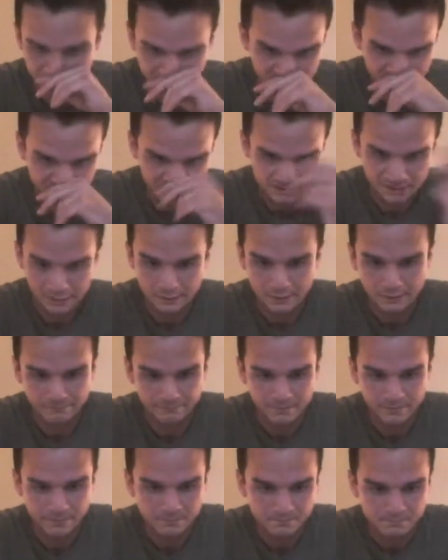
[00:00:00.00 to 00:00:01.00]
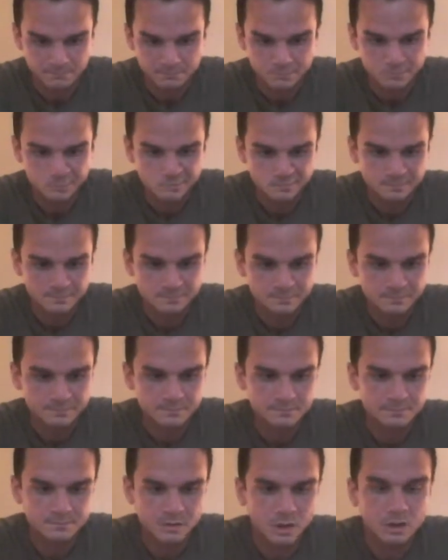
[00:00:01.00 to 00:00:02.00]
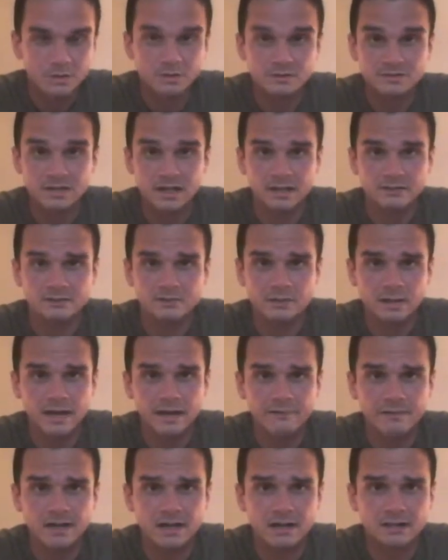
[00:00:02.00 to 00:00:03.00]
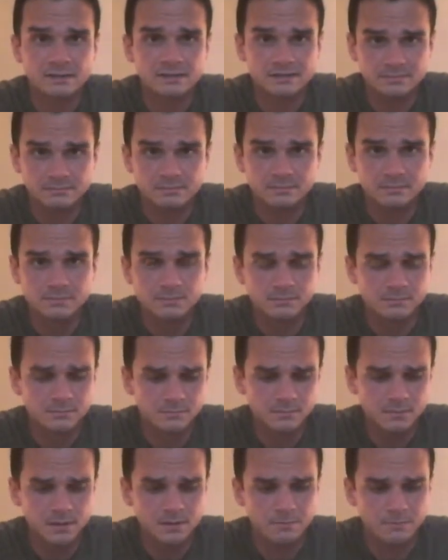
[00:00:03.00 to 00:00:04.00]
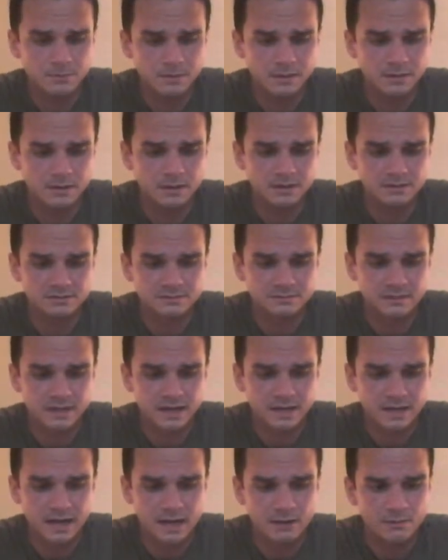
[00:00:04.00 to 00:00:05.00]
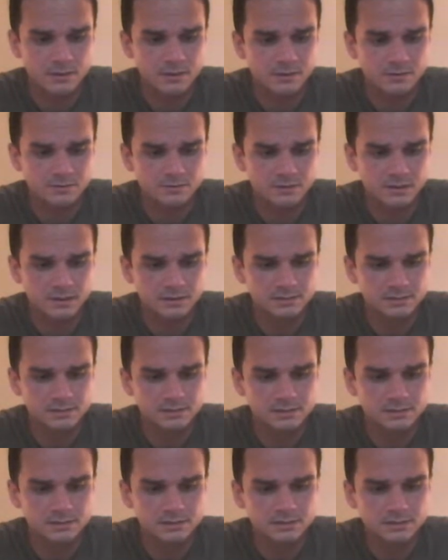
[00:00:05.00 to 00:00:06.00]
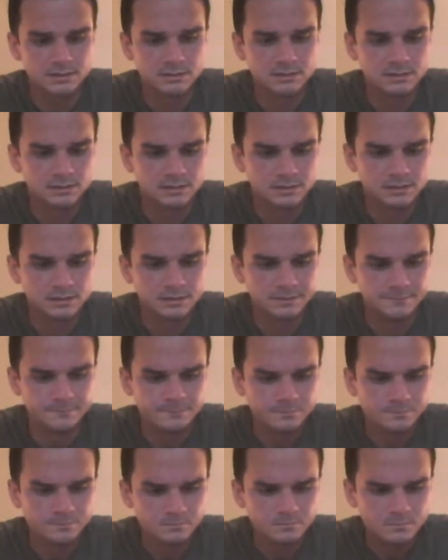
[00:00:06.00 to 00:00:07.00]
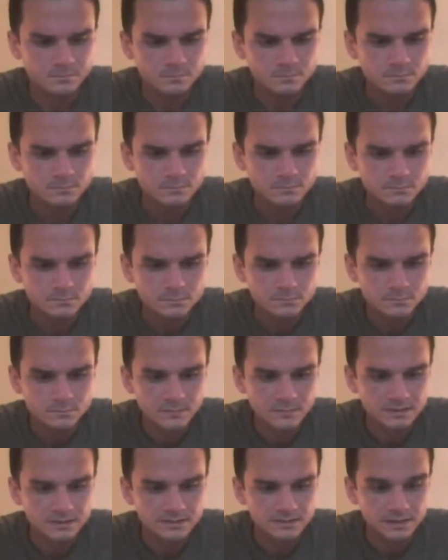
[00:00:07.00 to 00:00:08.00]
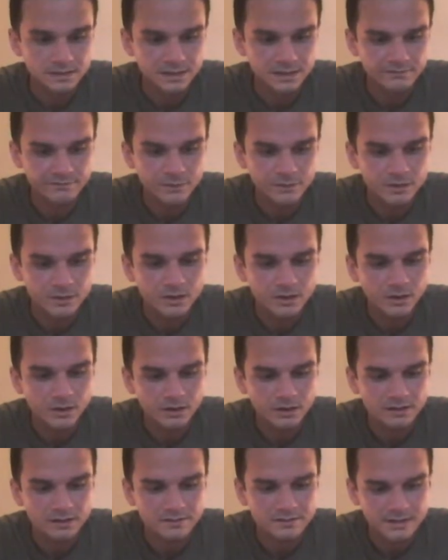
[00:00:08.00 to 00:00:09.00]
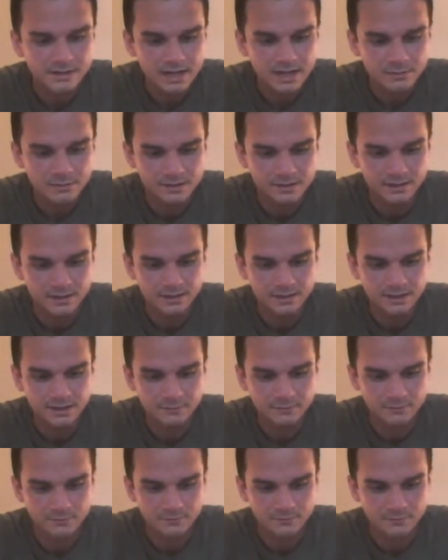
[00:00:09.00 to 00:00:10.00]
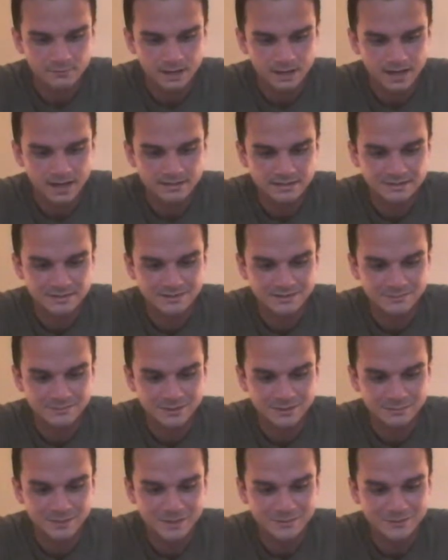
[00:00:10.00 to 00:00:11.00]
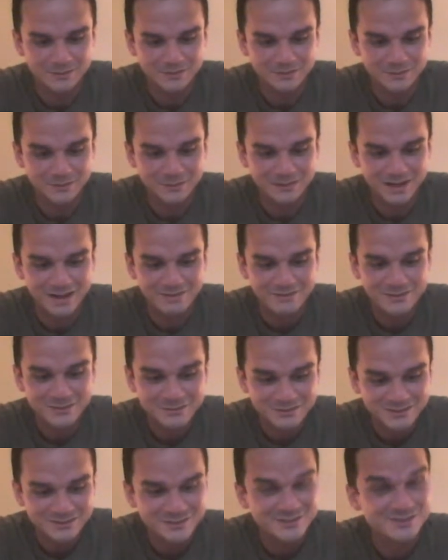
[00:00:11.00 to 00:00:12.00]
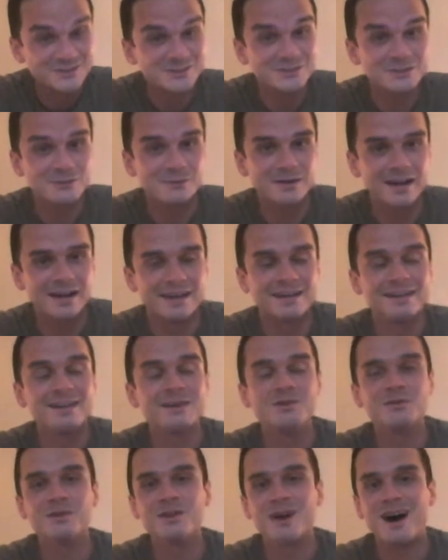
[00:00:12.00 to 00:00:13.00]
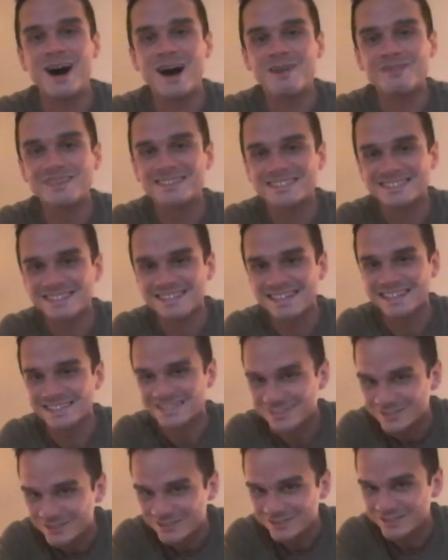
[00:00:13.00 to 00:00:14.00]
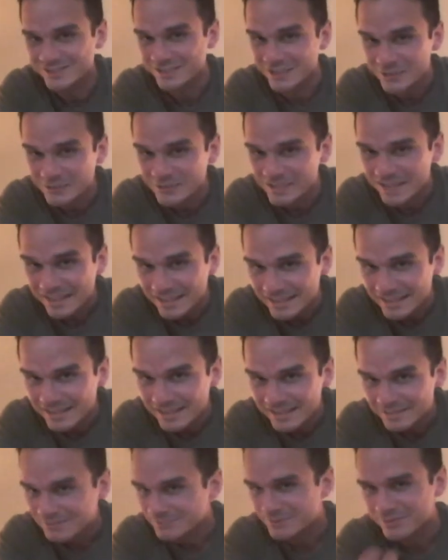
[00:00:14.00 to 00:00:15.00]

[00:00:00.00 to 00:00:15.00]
just any of them. All those Extra Life guys, they're pretty awesome to hang out with as well. Alright. Let's see. If you could go on a date with any My AGN member in real life, who would you choose and why? Well, obviously I'd choose you, Nikki.